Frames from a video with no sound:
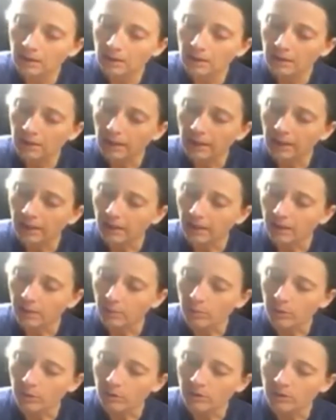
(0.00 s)
And then the
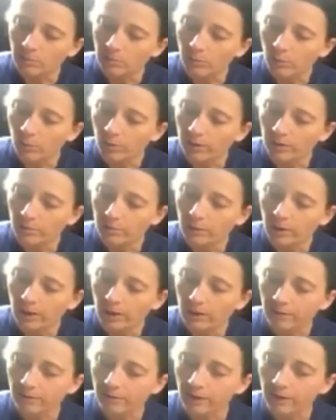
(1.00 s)
most important
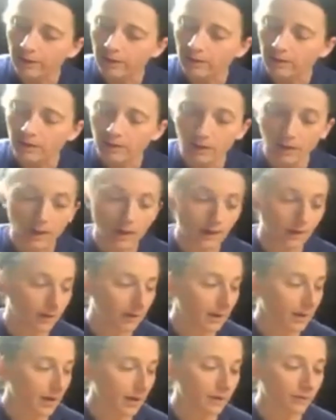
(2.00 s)
part of this,
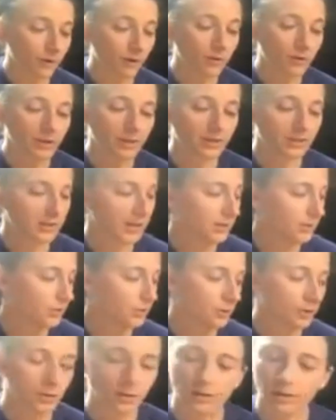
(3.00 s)
I've already
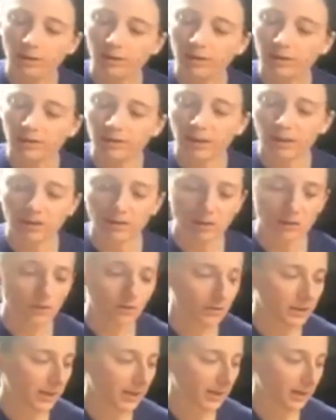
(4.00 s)
centered the stencil,
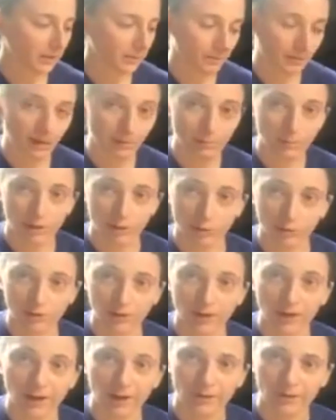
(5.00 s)
like I measured
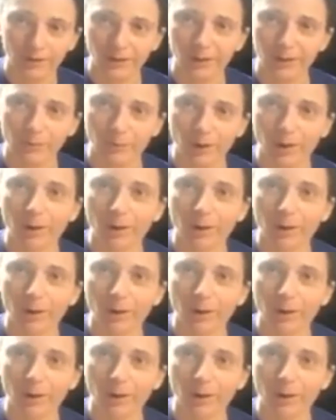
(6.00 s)
it out like where I